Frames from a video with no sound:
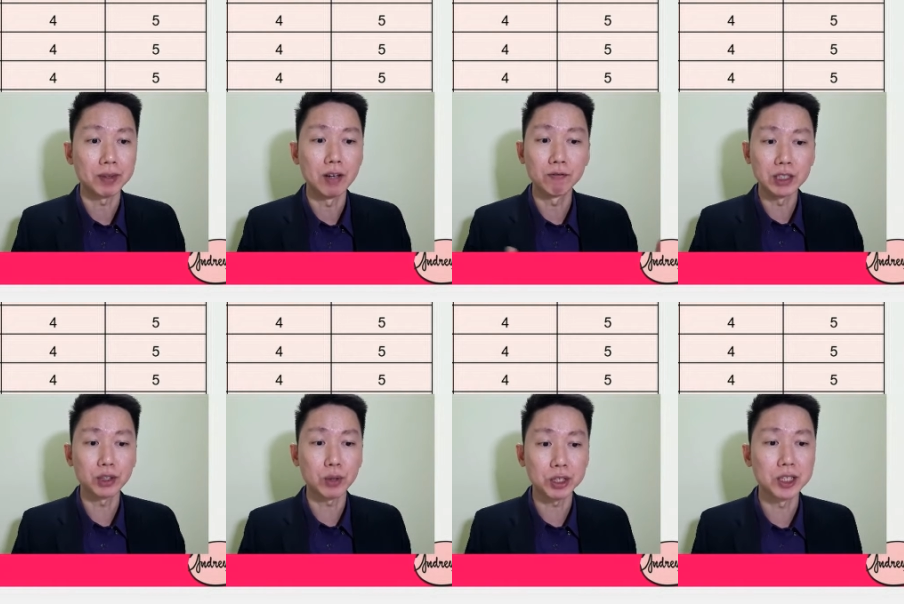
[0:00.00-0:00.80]
The
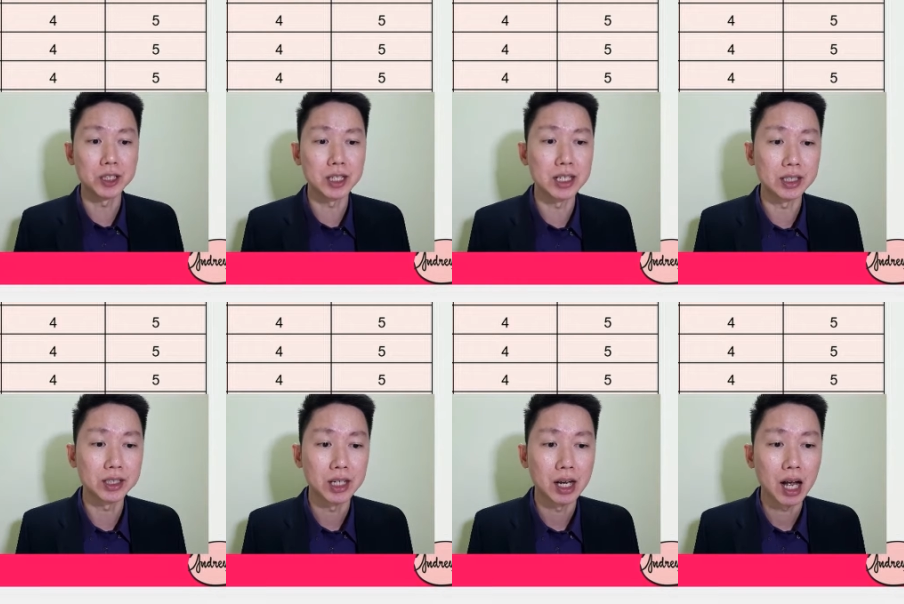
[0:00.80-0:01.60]
first question
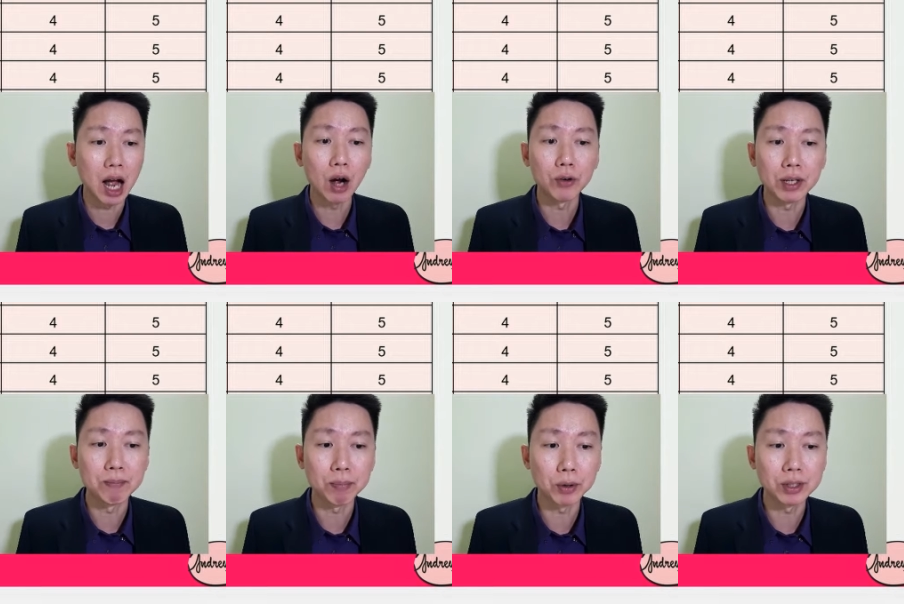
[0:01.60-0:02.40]
is, how
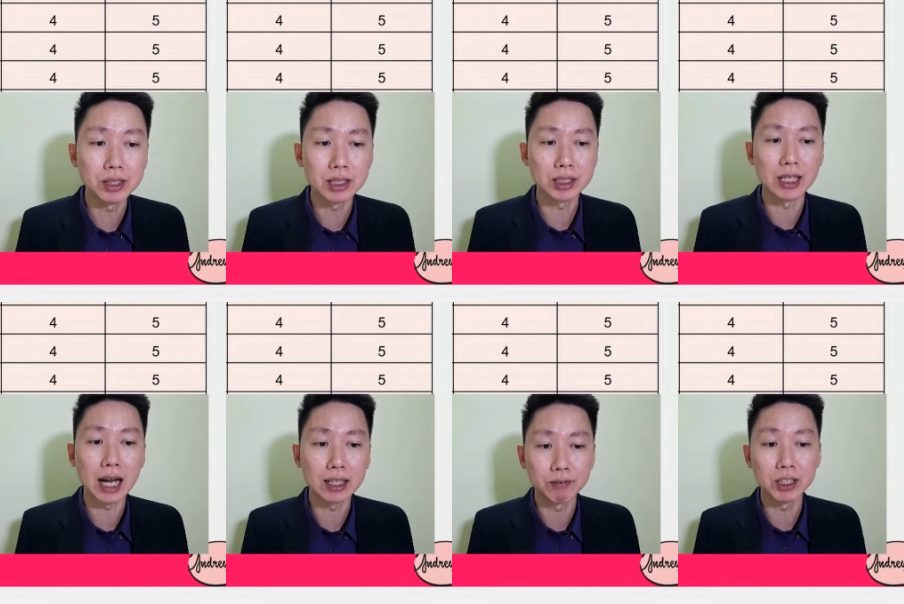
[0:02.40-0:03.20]
important is the
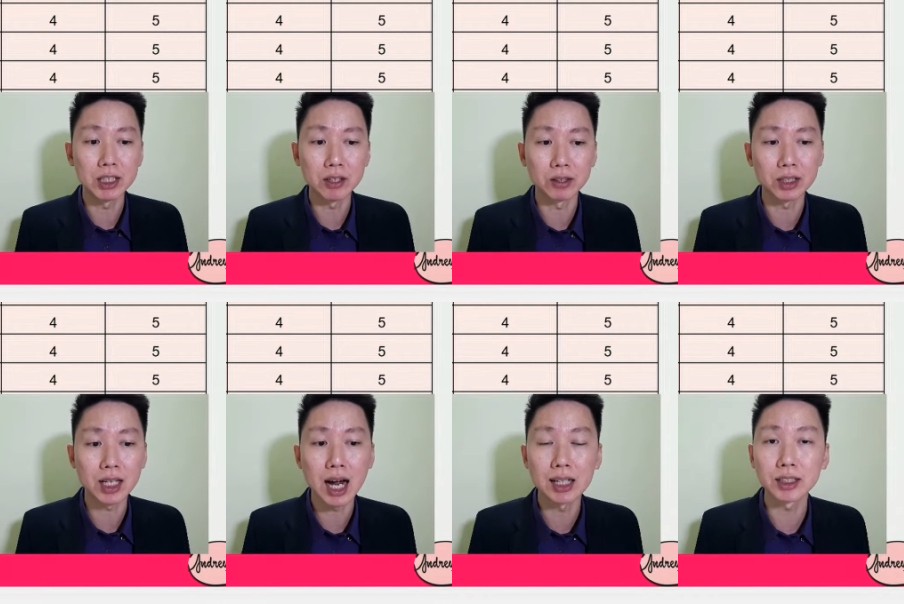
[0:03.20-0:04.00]
activity or
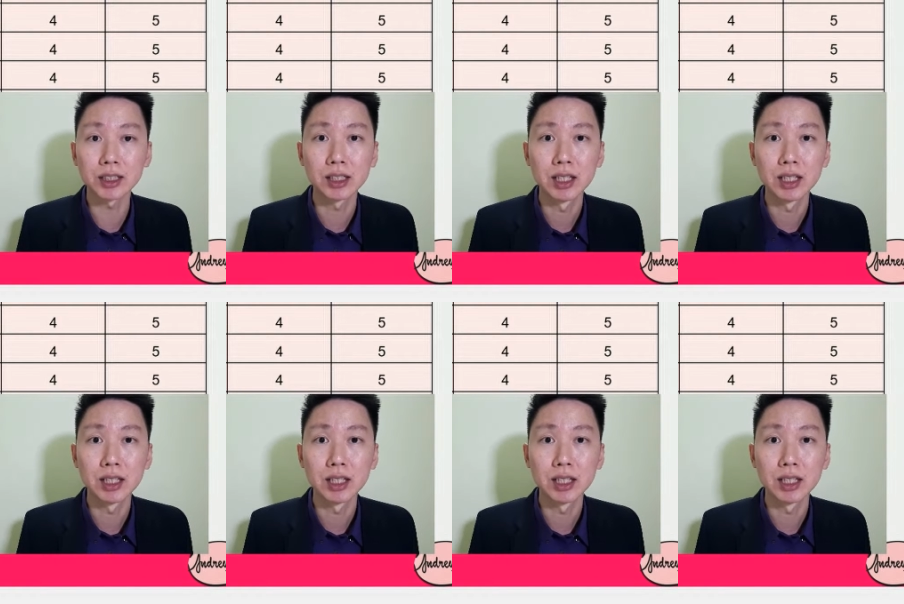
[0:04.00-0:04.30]
task